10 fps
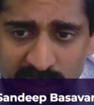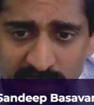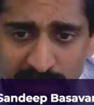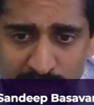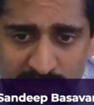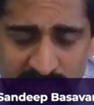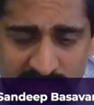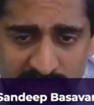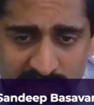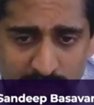vessel diffuse
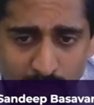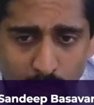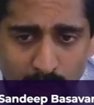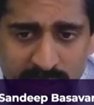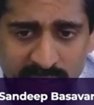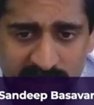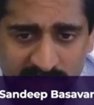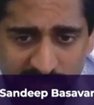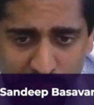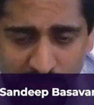disease, ostial
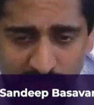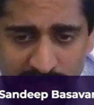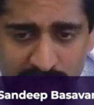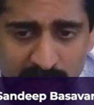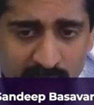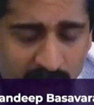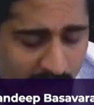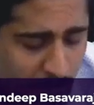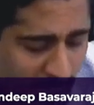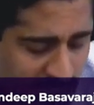side branch,
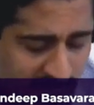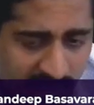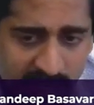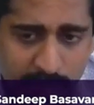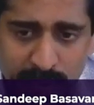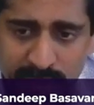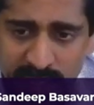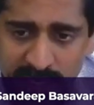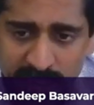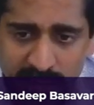and patient unable to
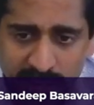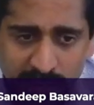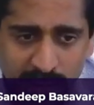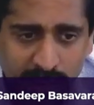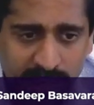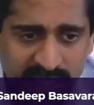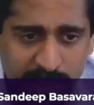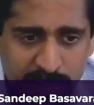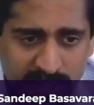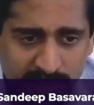take
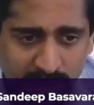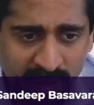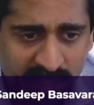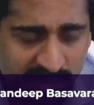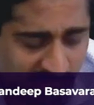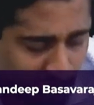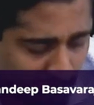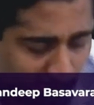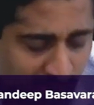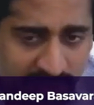DAPT for an
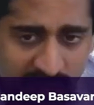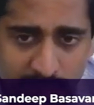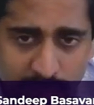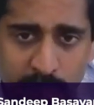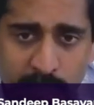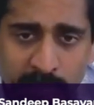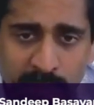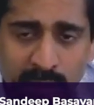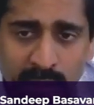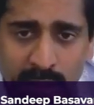extended period of time.
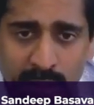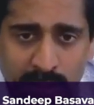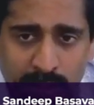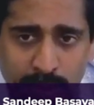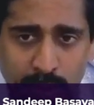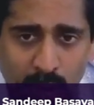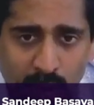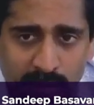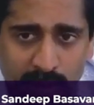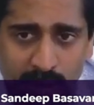So
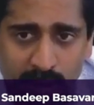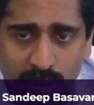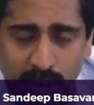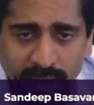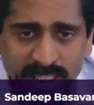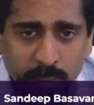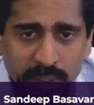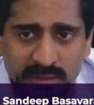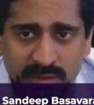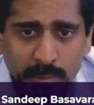our
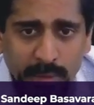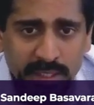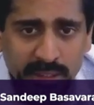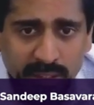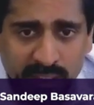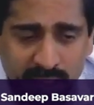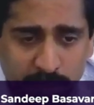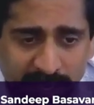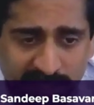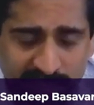experience with the Magic Touch
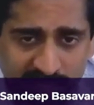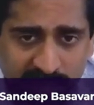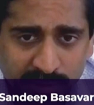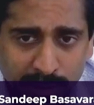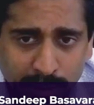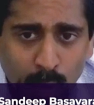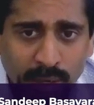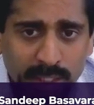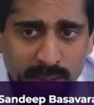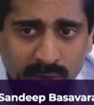has been excellent with
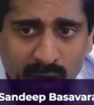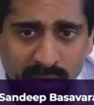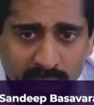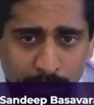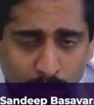low rates of hard